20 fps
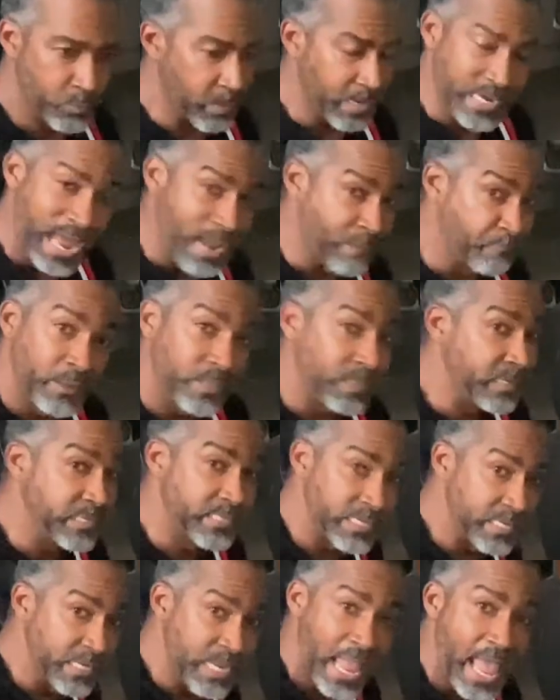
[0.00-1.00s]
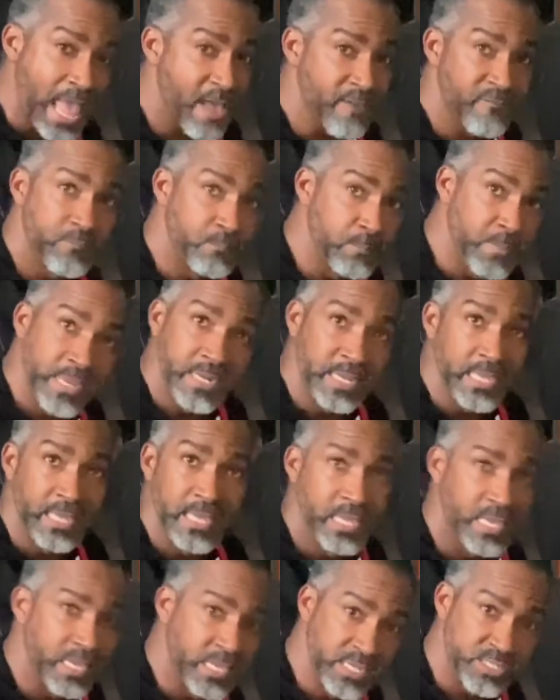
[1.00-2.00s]
and I really didn't have
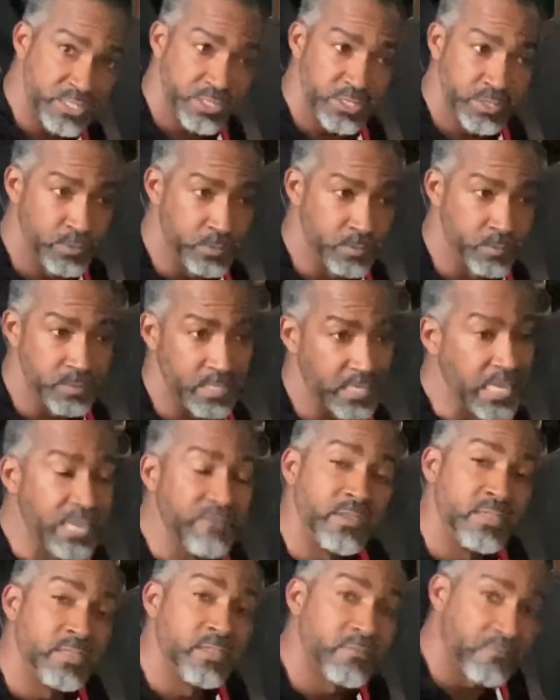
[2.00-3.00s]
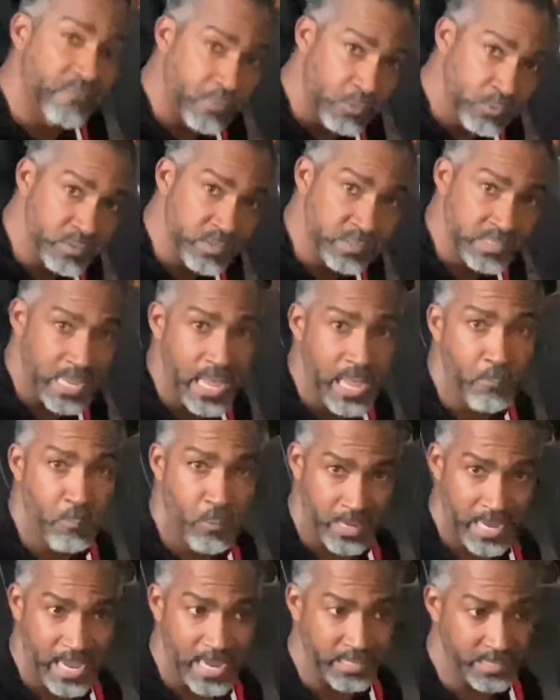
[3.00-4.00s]
many issues, even the first time
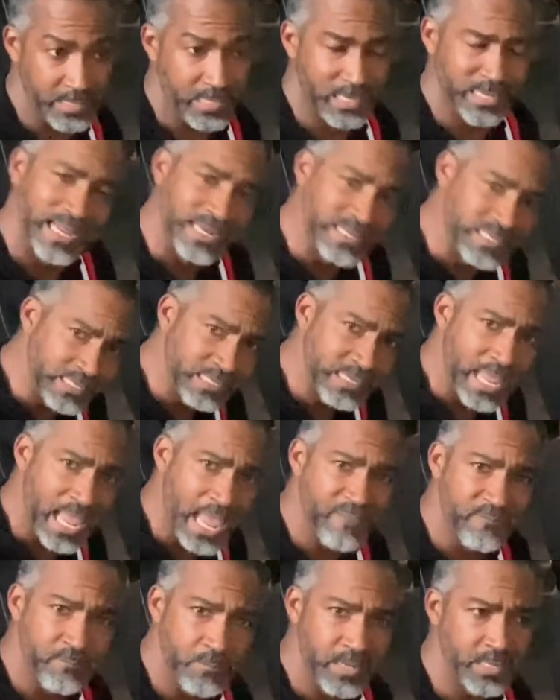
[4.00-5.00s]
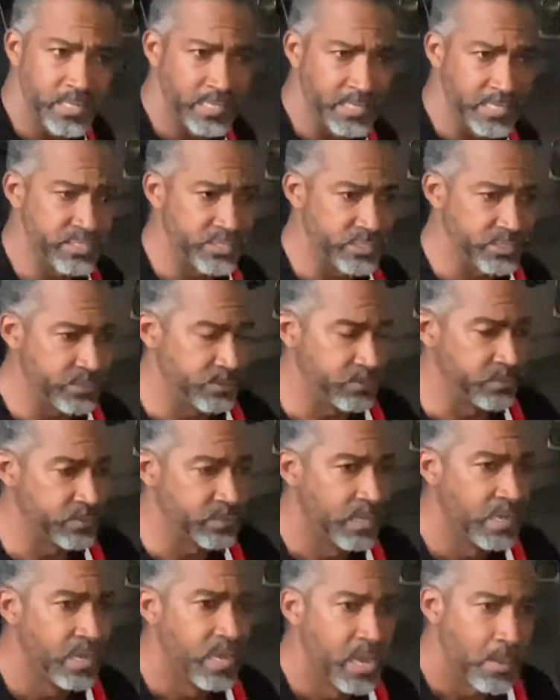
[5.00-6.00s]
when I did it, I didn't have many issues,
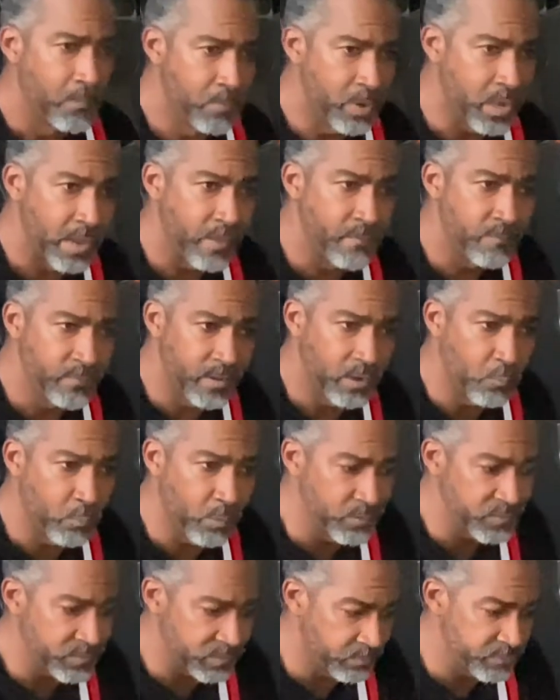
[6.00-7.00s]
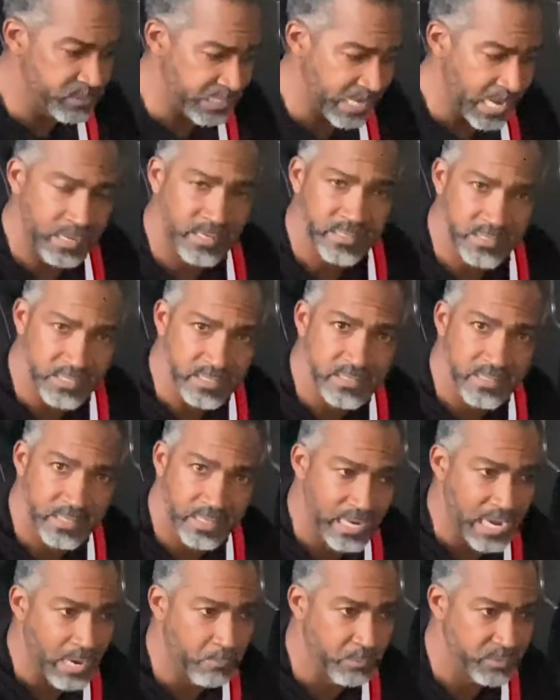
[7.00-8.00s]
but there were some challenges that
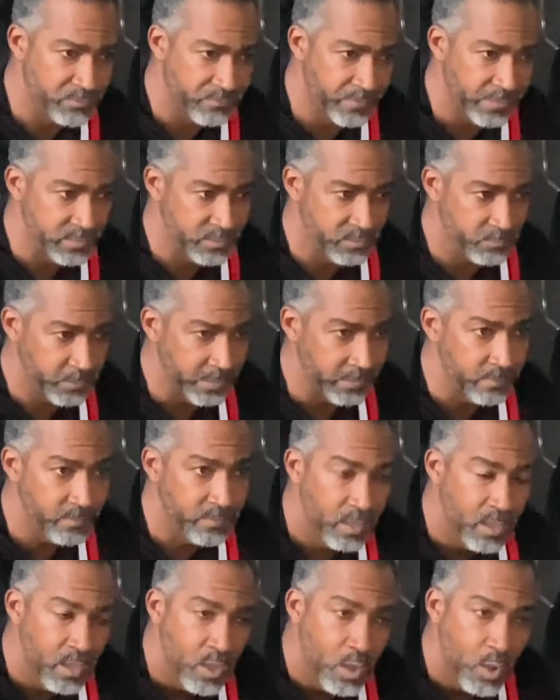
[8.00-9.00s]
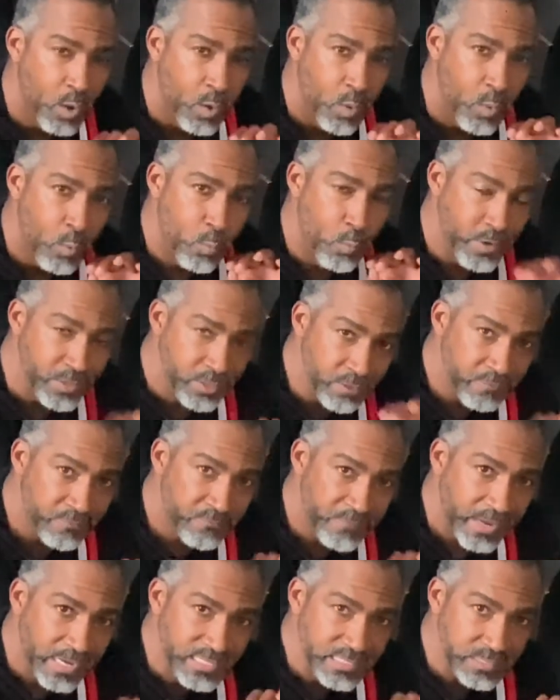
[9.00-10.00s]
I was faced with. When you're
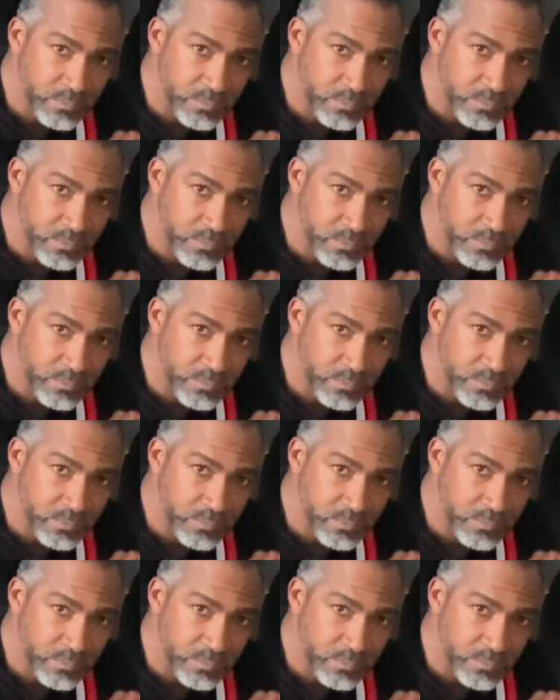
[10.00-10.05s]
faced